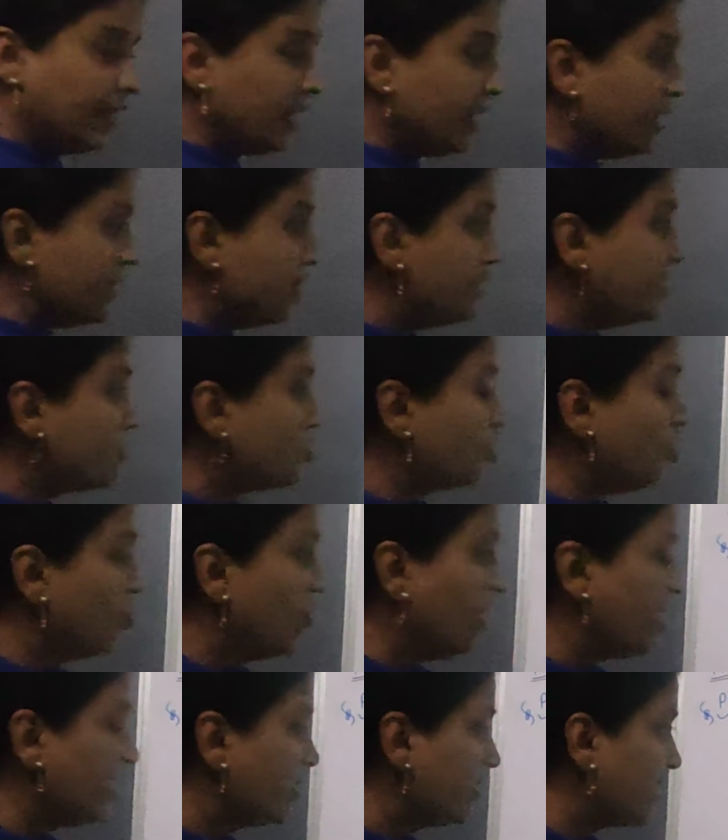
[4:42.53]
in this
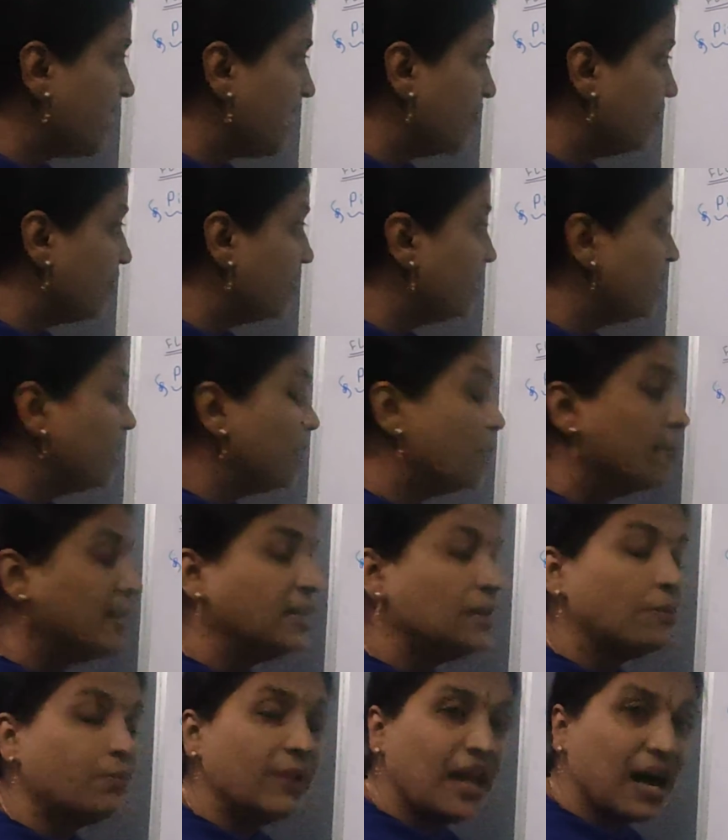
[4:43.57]
ovarian cavity,
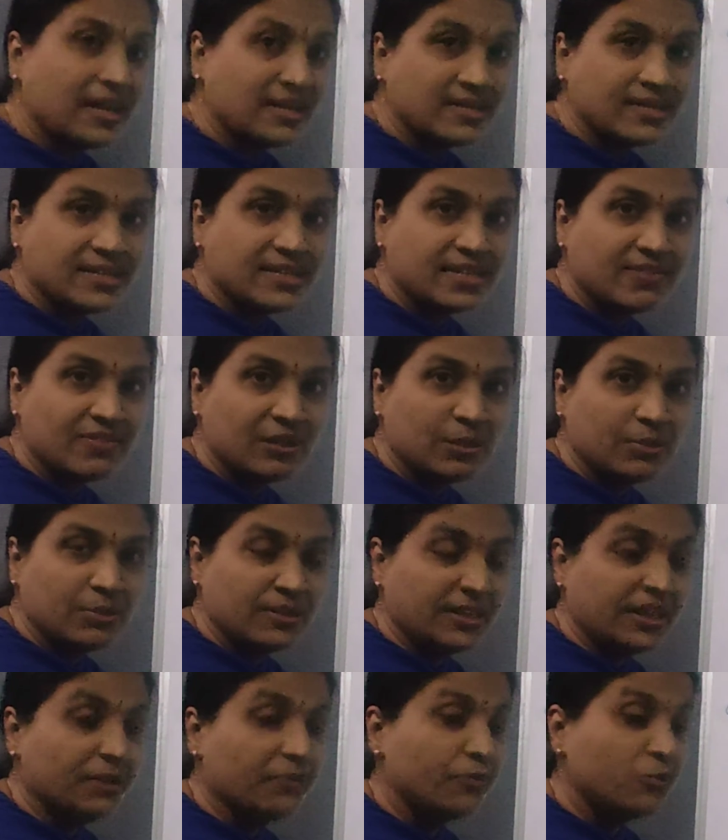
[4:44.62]
many placenta will be
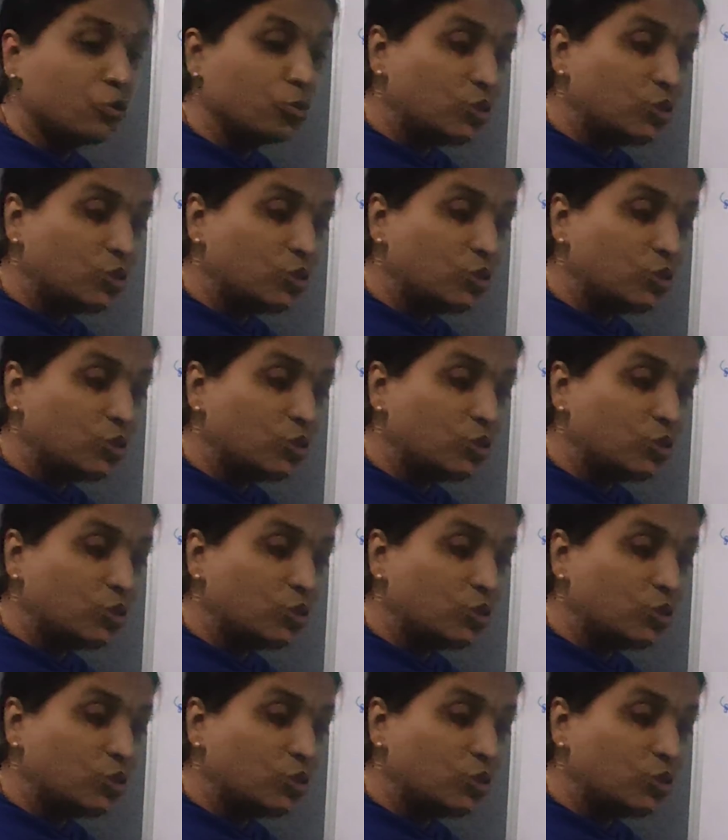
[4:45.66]
there.